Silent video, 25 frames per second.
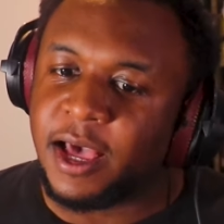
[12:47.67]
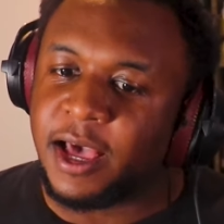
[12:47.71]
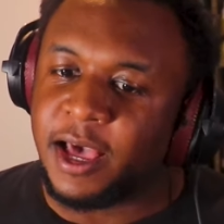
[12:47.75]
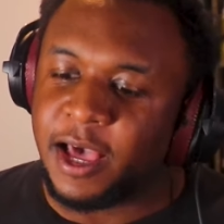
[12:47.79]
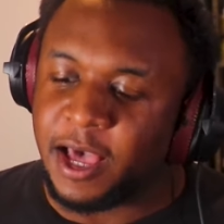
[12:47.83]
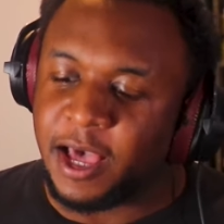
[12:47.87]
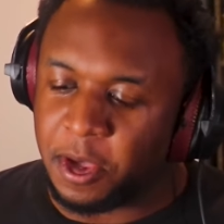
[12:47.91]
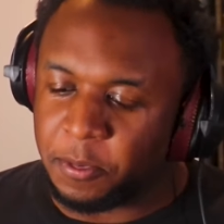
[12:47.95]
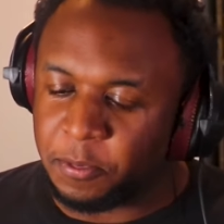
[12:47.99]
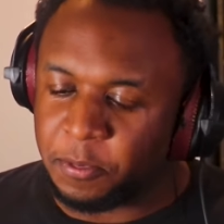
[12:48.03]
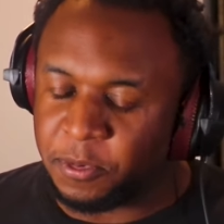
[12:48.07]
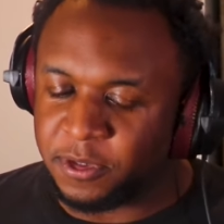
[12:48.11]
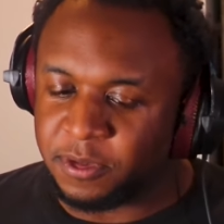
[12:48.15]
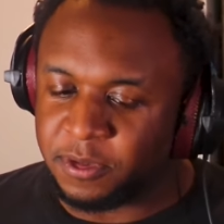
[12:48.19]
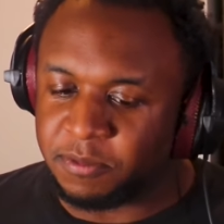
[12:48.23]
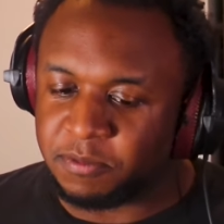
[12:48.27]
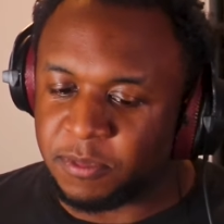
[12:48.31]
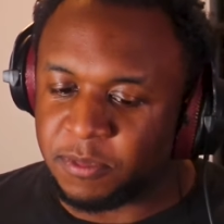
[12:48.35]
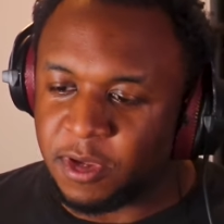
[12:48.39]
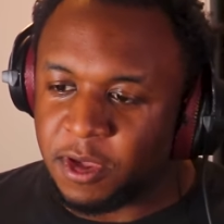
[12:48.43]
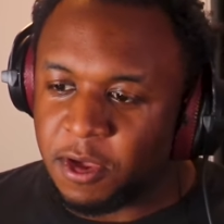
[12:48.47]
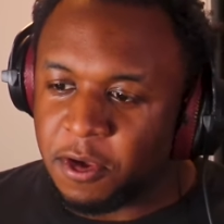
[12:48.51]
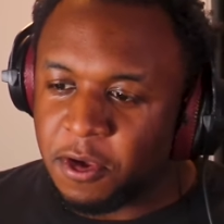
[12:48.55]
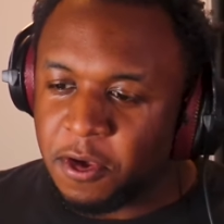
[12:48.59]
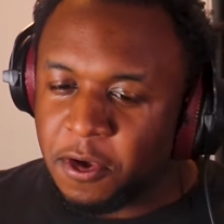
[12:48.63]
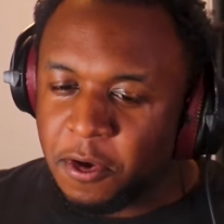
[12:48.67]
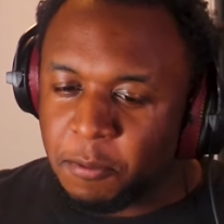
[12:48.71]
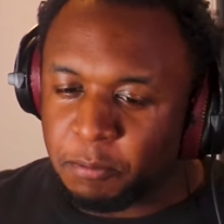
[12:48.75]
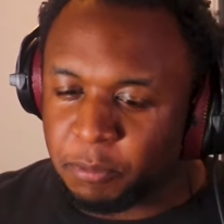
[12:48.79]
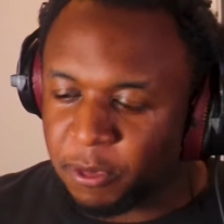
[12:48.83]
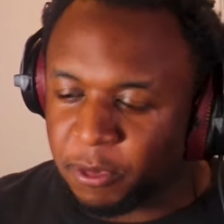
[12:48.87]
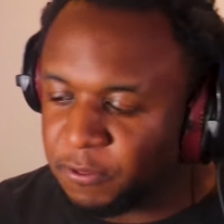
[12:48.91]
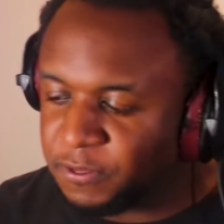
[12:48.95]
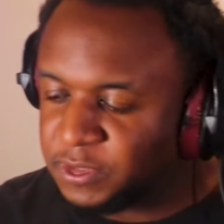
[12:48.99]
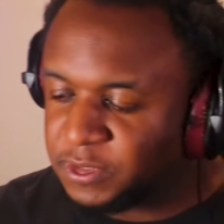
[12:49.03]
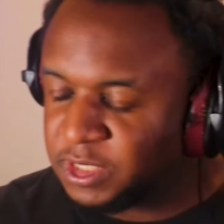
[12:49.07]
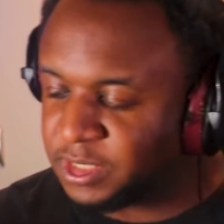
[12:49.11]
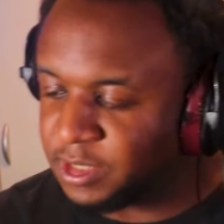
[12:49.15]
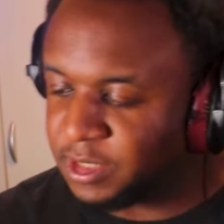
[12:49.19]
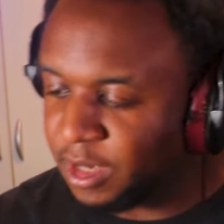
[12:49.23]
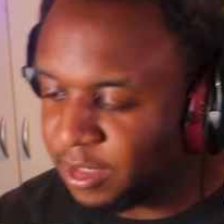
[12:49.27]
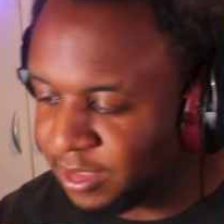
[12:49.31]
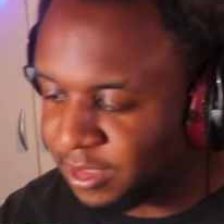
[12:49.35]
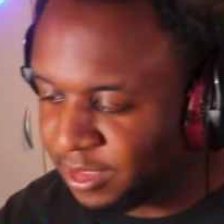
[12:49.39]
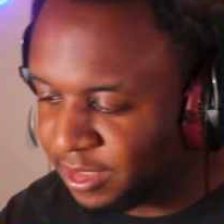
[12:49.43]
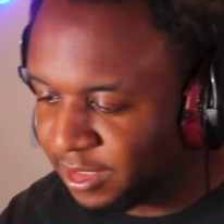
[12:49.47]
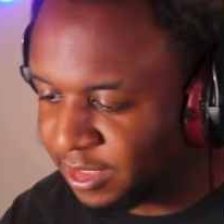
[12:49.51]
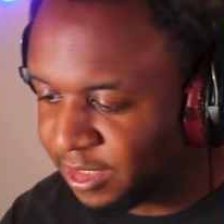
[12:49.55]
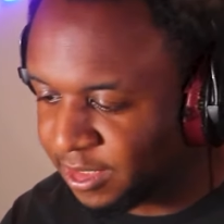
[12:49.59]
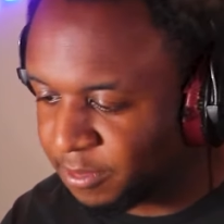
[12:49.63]
happen both
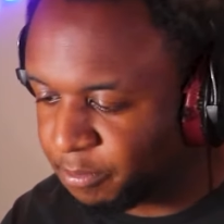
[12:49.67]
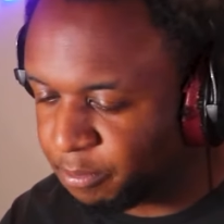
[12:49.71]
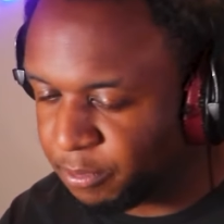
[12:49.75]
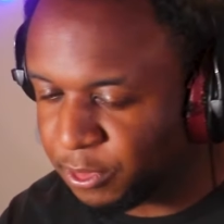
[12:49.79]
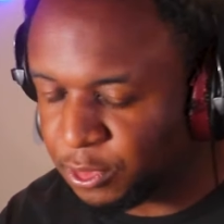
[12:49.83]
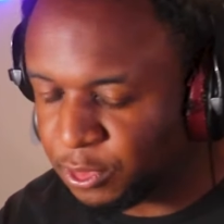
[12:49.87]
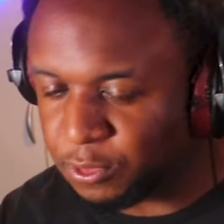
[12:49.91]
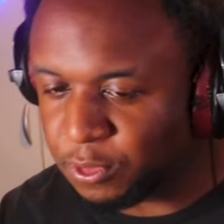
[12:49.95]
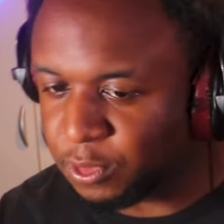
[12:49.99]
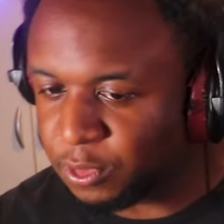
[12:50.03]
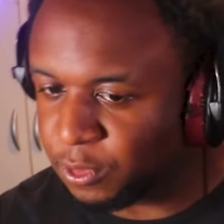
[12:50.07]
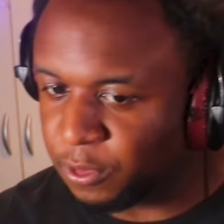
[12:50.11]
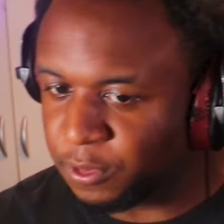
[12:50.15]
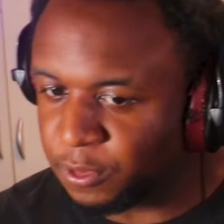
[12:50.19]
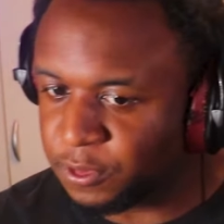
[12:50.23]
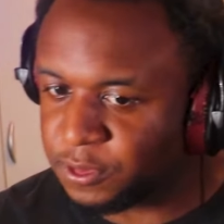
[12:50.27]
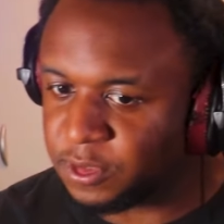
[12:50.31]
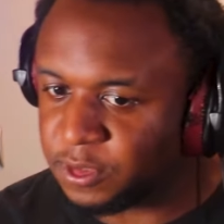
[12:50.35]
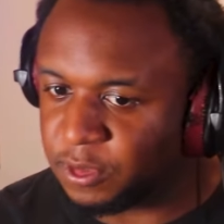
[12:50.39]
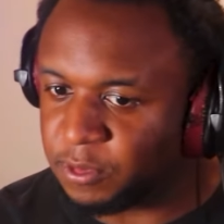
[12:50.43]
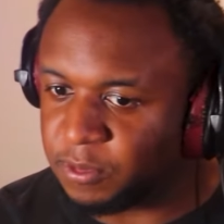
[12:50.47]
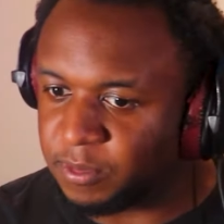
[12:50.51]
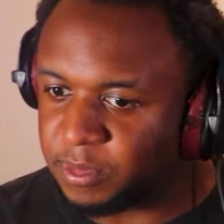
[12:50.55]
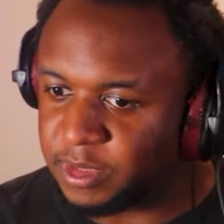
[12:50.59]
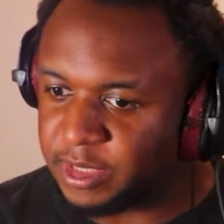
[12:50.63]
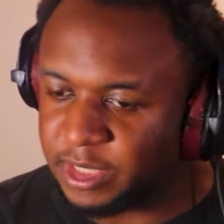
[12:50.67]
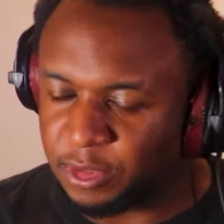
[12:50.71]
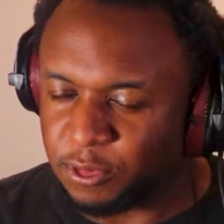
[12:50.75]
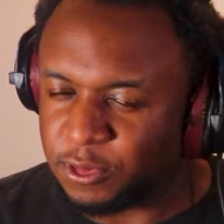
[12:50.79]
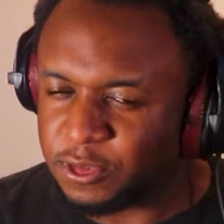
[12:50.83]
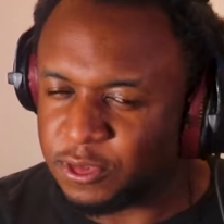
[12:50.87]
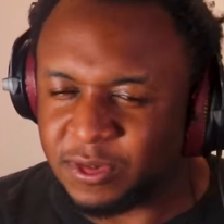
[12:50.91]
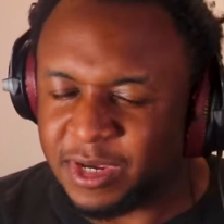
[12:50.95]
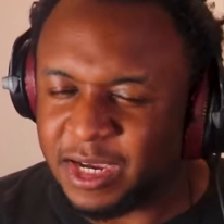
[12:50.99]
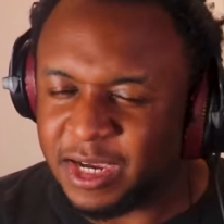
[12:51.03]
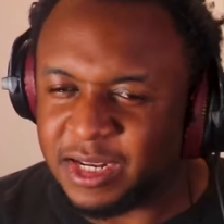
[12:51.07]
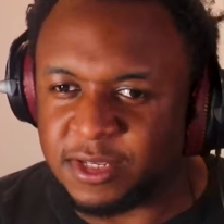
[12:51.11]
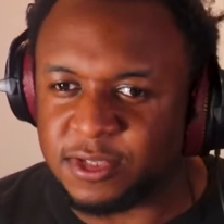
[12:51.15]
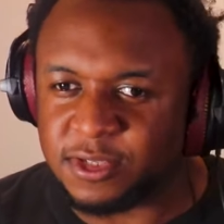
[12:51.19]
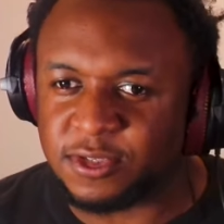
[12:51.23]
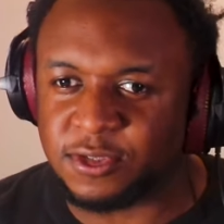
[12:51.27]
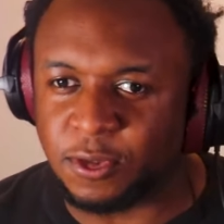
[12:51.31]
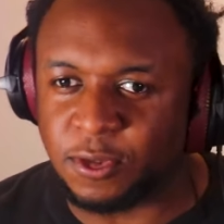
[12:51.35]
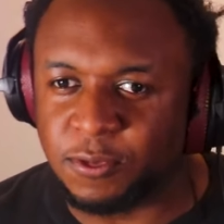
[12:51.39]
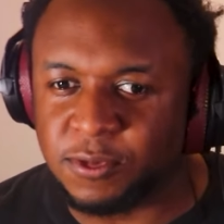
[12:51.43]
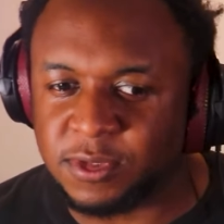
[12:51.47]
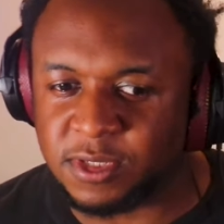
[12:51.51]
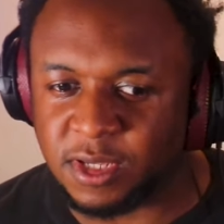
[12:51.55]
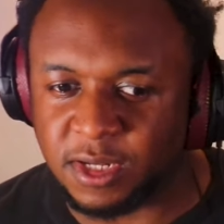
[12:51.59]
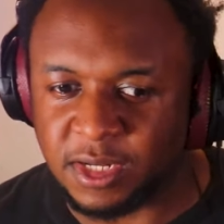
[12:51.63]
suddenly, but you could also they're also kind of
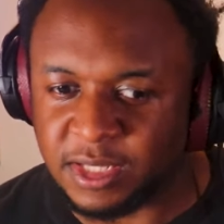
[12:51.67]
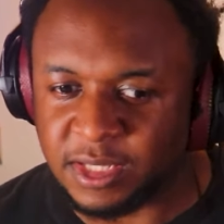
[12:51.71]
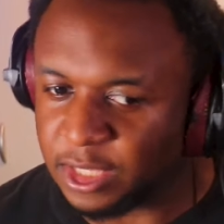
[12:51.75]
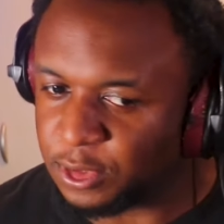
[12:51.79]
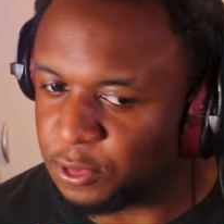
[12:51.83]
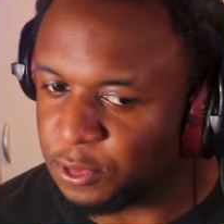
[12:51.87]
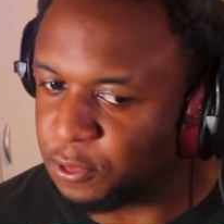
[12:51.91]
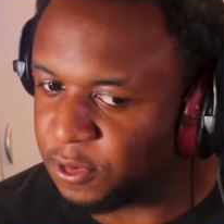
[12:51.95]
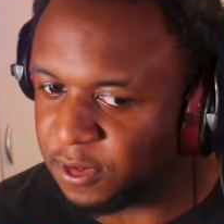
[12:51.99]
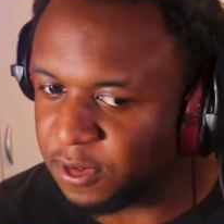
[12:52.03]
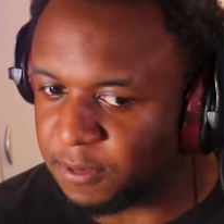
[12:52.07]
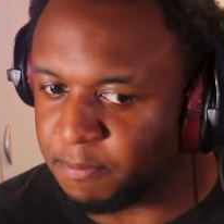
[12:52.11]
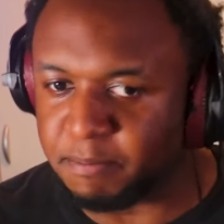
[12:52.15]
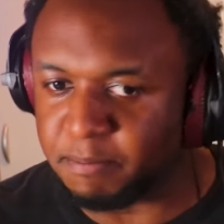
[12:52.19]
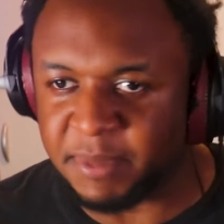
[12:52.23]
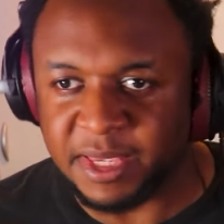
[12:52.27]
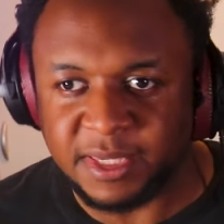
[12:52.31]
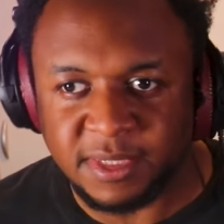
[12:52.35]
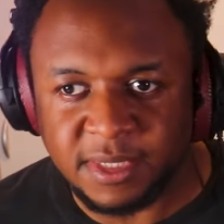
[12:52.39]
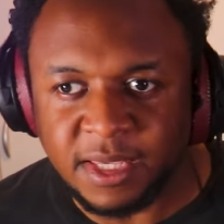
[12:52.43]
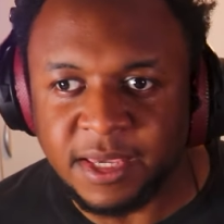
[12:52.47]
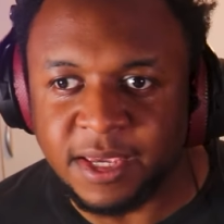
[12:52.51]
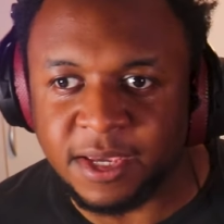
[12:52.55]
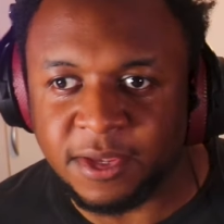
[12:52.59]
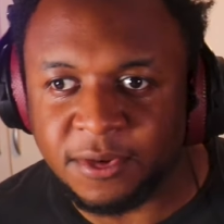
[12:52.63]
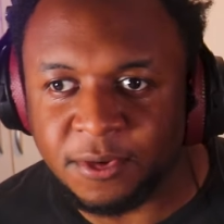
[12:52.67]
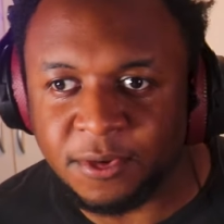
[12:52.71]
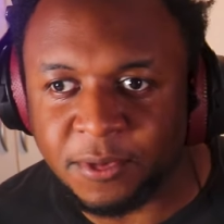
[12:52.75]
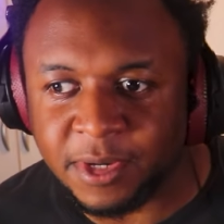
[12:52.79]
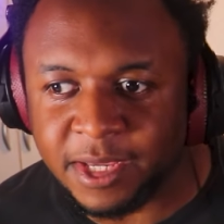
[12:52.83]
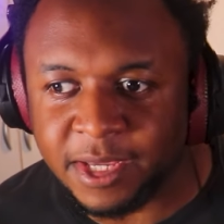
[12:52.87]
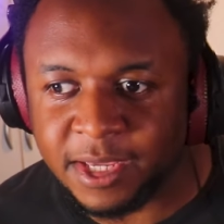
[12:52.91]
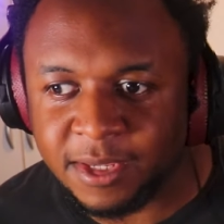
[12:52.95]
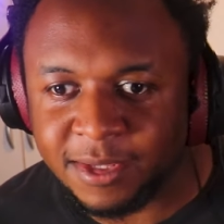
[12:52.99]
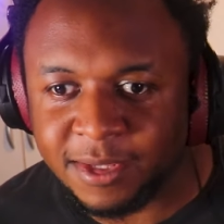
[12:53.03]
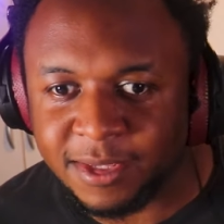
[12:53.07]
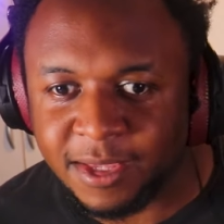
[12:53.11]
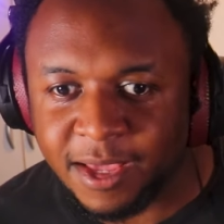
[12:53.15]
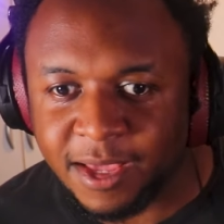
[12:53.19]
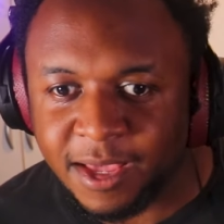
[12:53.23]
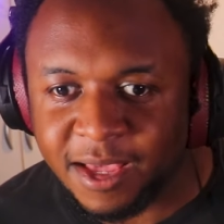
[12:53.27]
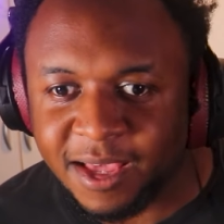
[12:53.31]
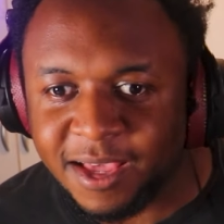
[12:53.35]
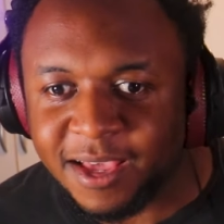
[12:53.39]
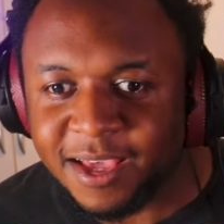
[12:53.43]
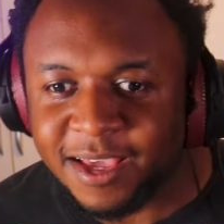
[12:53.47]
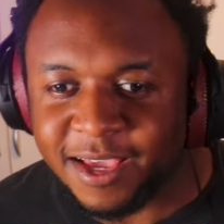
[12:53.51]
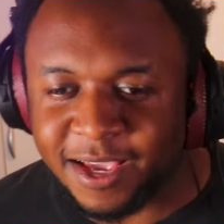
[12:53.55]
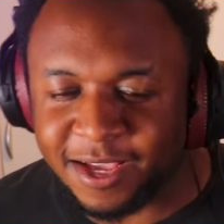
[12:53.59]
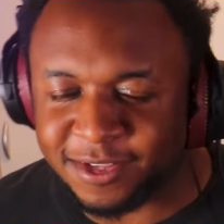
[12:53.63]
so sudden that you could miss it in a way.
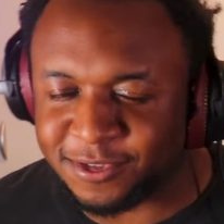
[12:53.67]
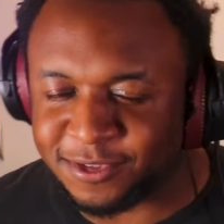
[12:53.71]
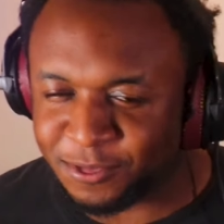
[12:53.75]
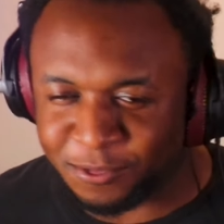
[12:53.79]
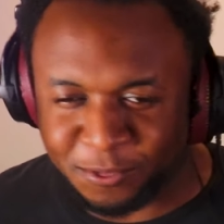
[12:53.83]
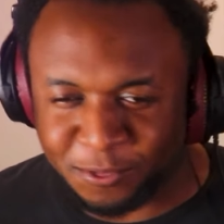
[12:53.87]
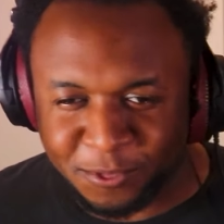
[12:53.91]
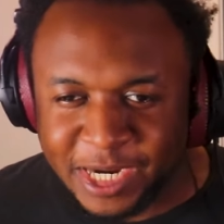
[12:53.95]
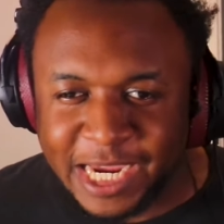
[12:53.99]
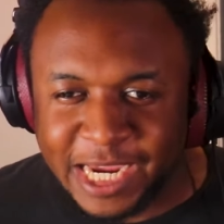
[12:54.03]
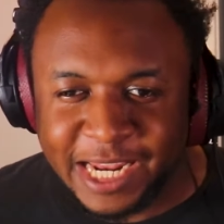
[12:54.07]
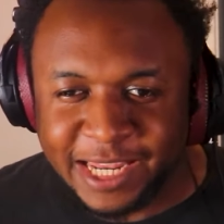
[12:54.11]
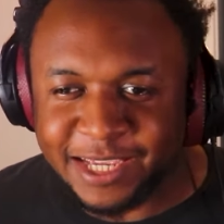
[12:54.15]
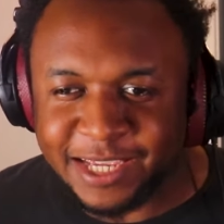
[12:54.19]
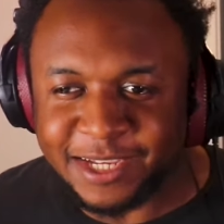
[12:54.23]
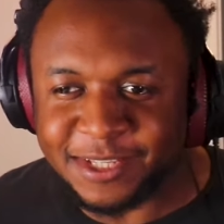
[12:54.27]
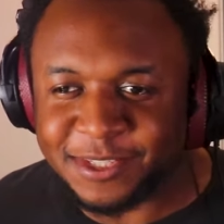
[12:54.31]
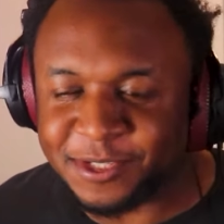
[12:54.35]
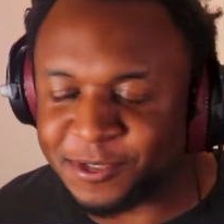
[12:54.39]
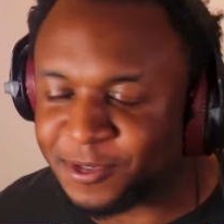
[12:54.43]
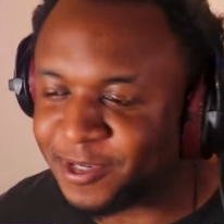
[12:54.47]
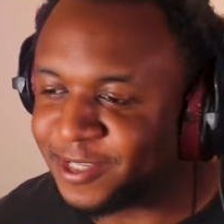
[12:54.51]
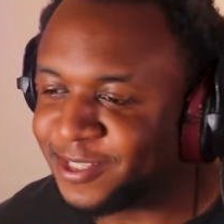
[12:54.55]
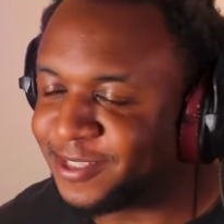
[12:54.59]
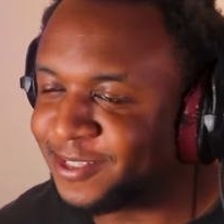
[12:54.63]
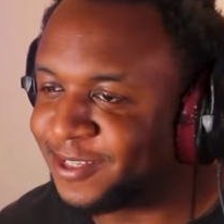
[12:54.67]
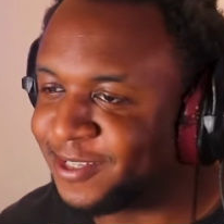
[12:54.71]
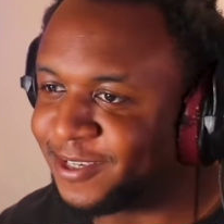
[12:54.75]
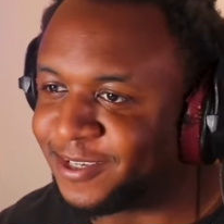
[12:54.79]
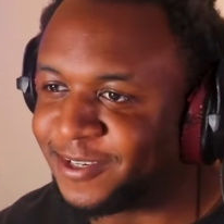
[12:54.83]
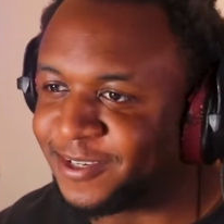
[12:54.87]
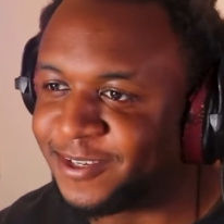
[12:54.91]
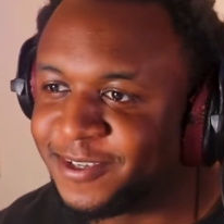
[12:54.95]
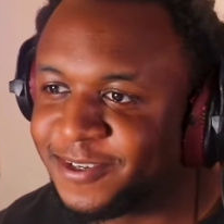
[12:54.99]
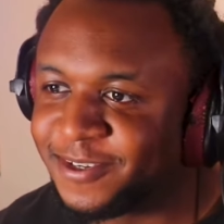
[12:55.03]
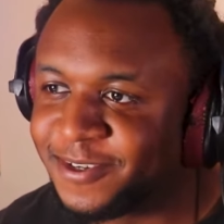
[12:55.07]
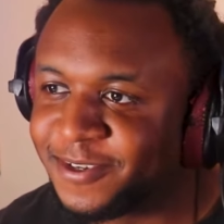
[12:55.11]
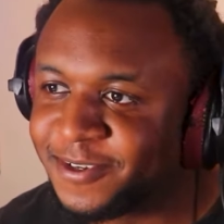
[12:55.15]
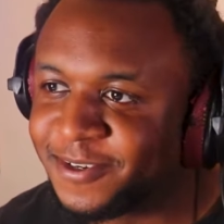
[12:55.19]
It's really interesting.